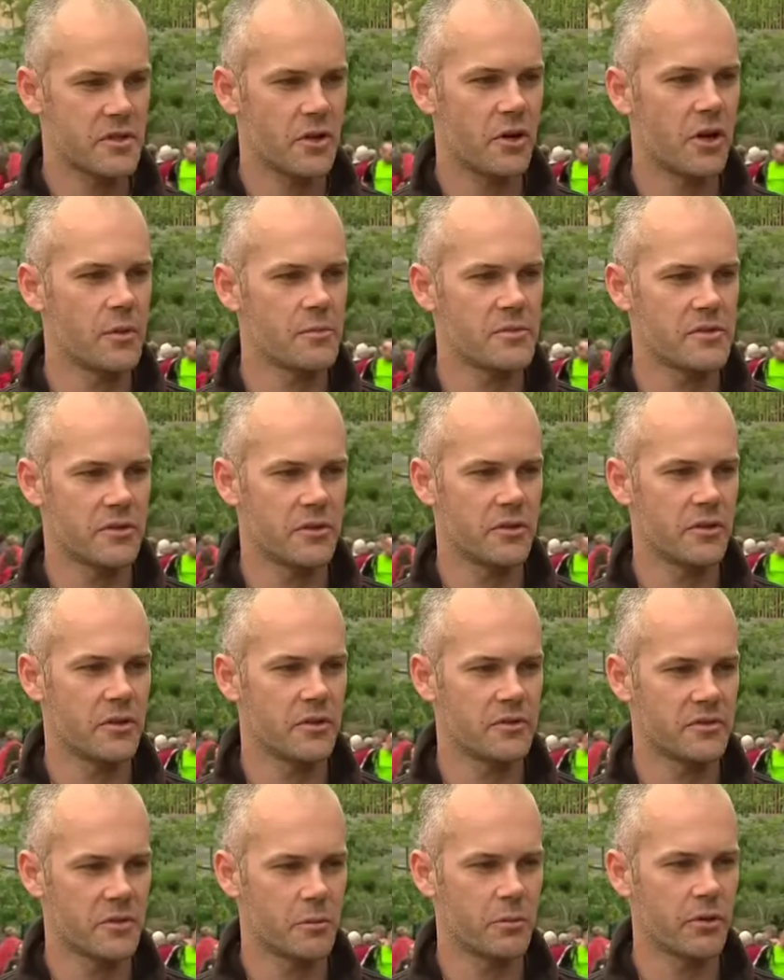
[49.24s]
time to,
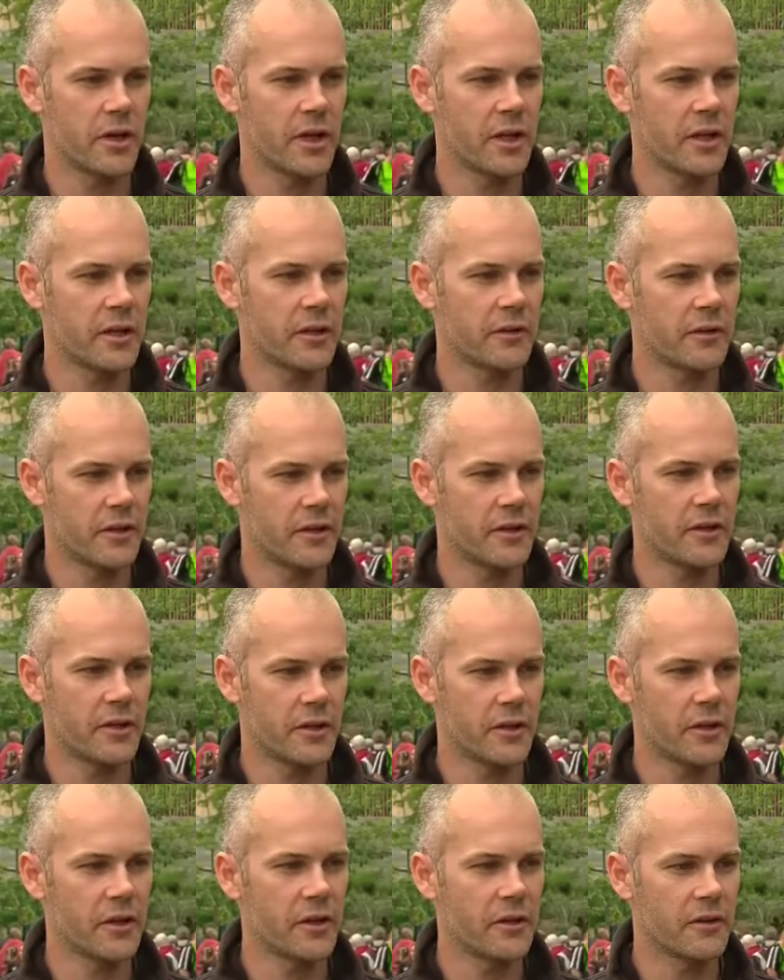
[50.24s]
to breeding, that you
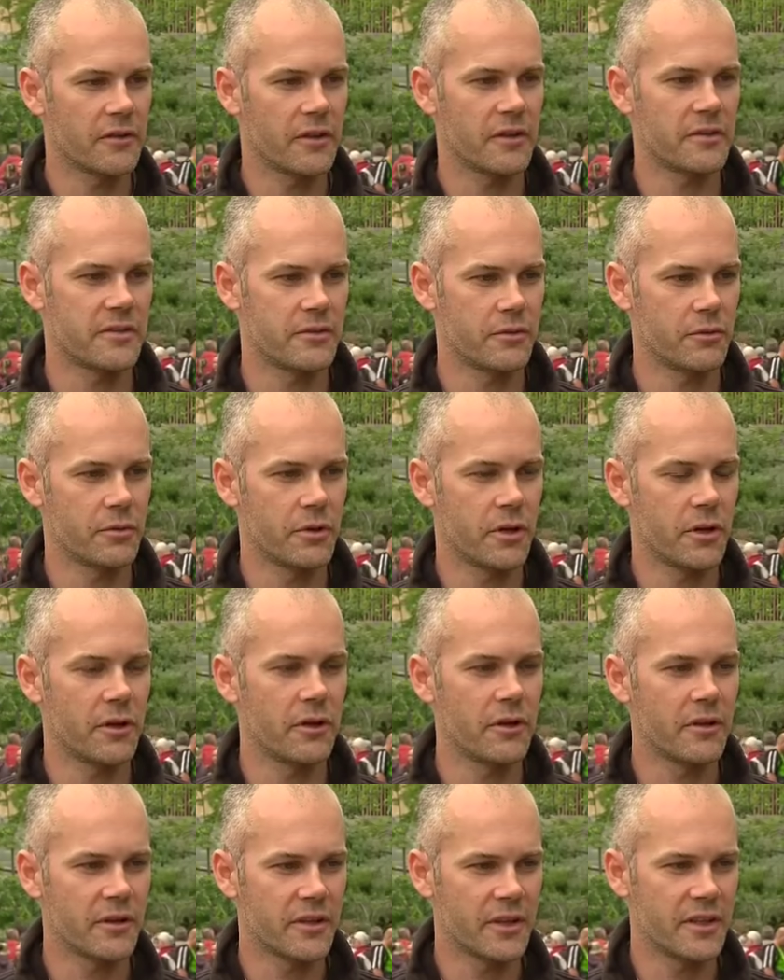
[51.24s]
know they still
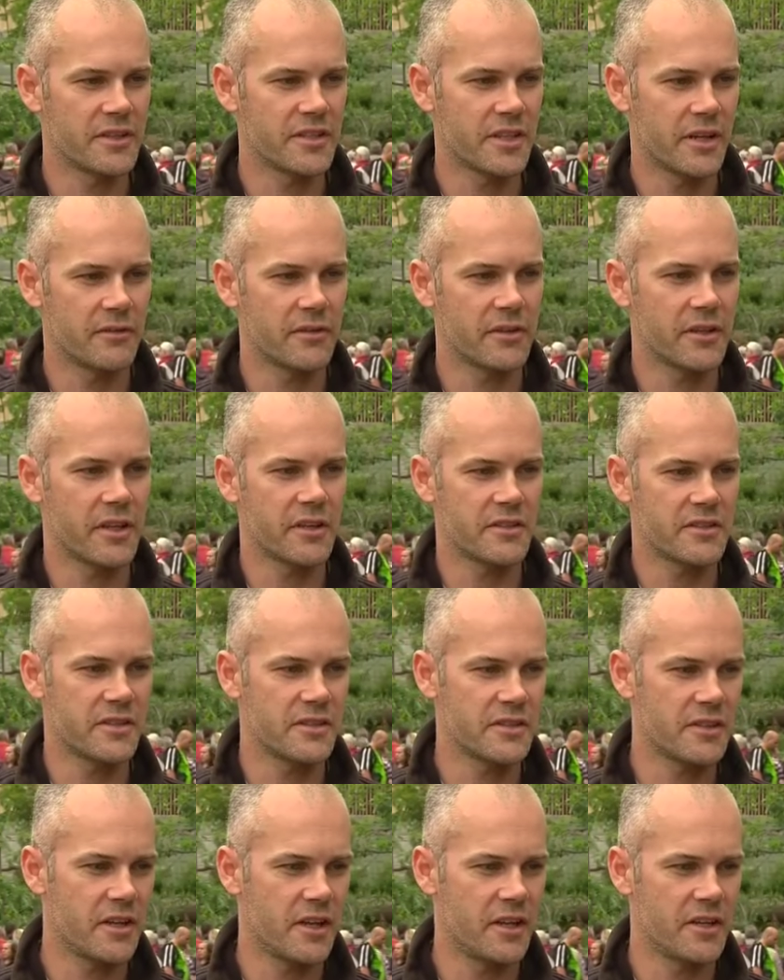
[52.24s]
know each other, gets
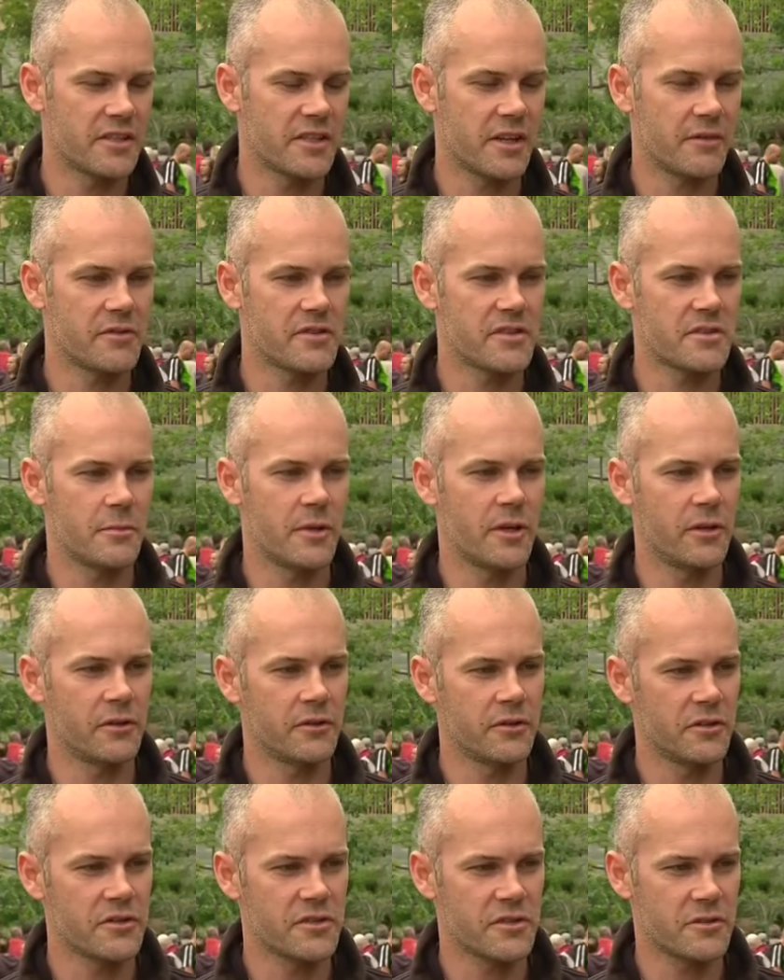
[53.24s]
each other's smell
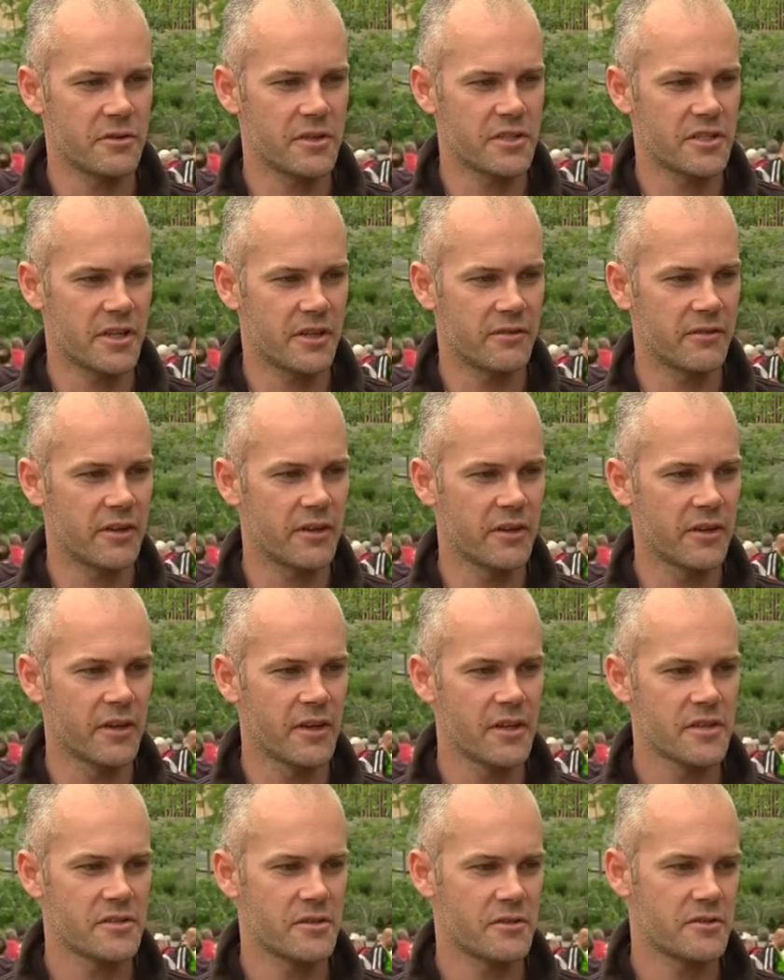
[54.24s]
and used to each other,
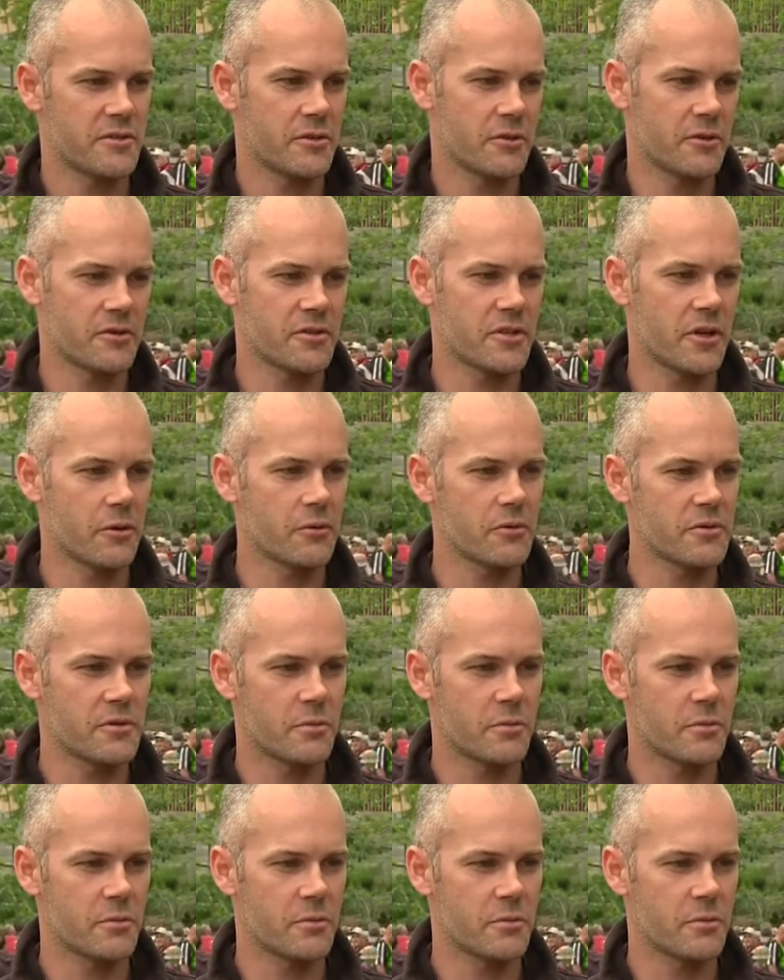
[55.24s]
so it's not a total